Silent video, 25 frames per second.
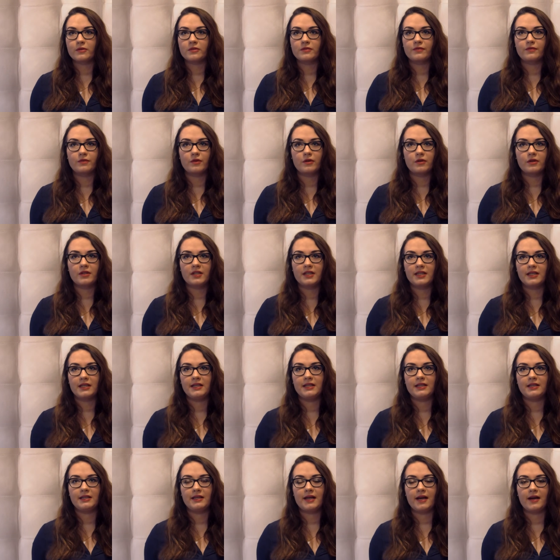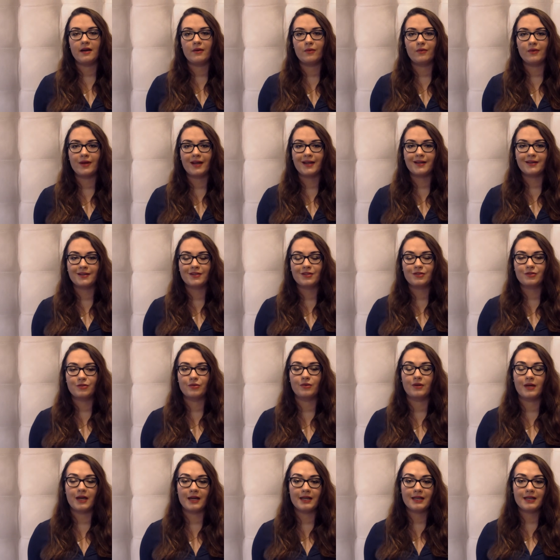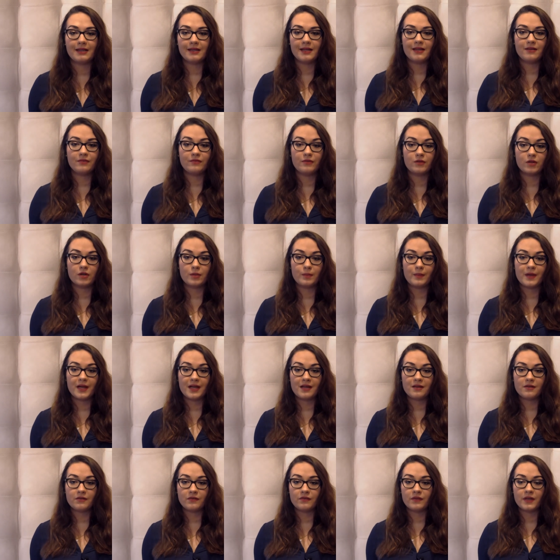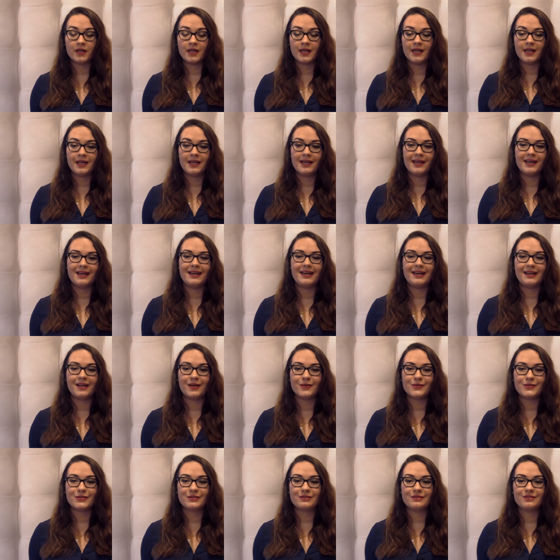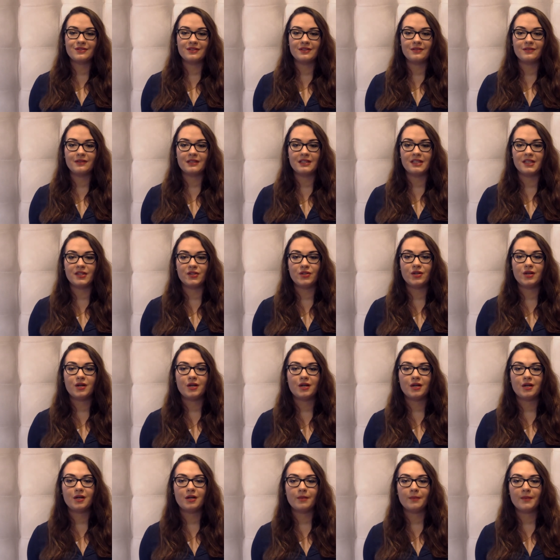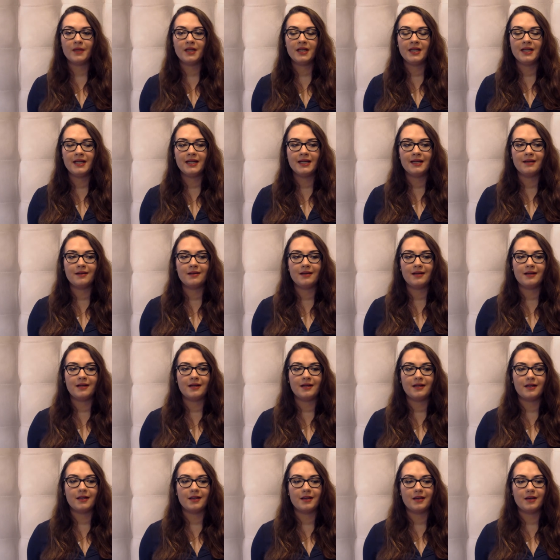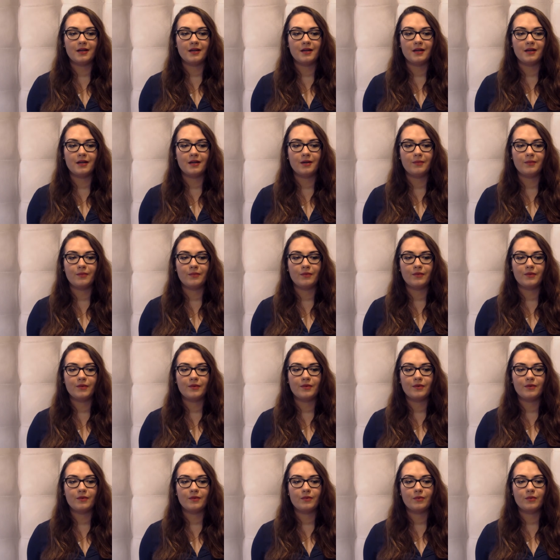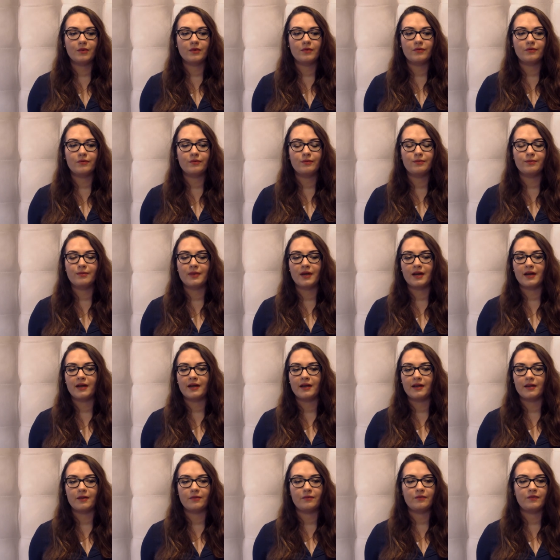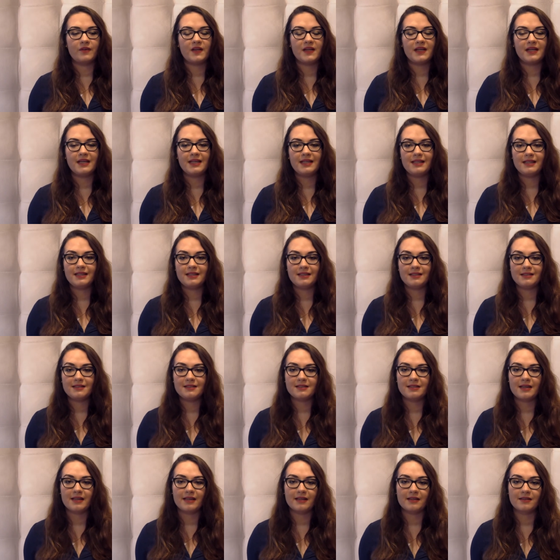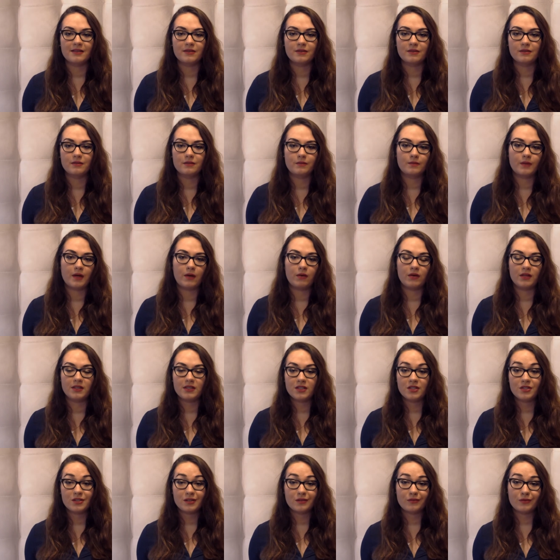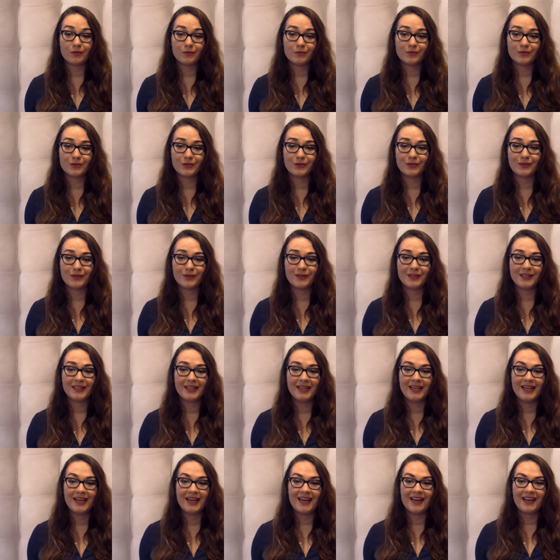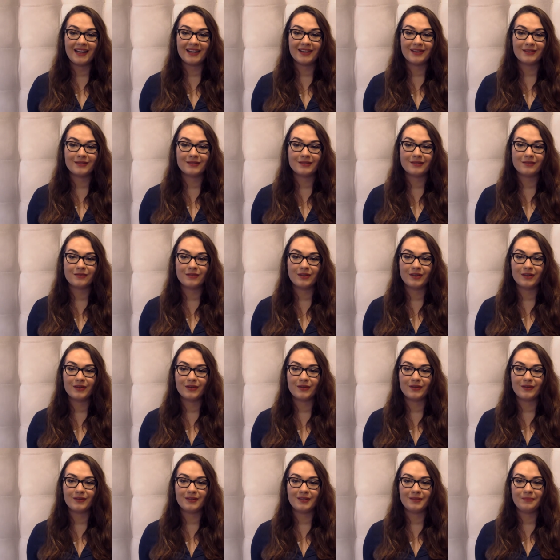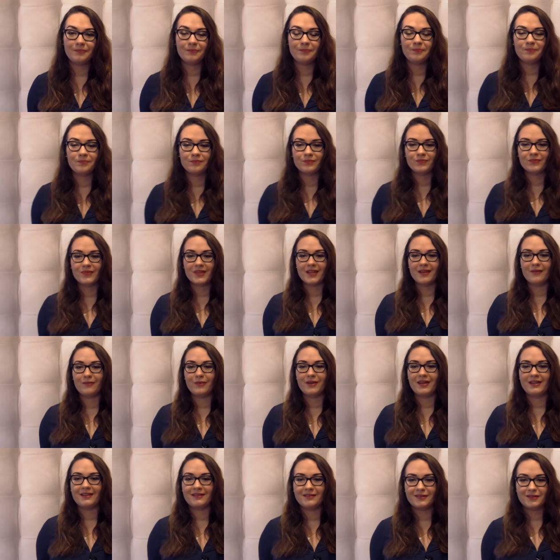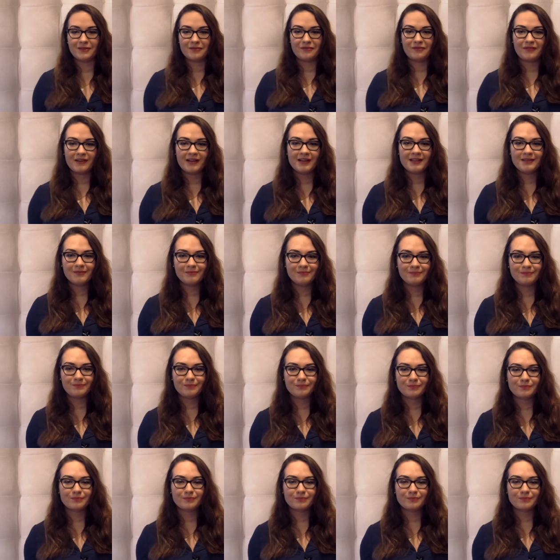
was 14, I went to Canada for a month and I was living in a dorm uh, with my friends and our teacher from school and it was really cool. We had a lot of fun.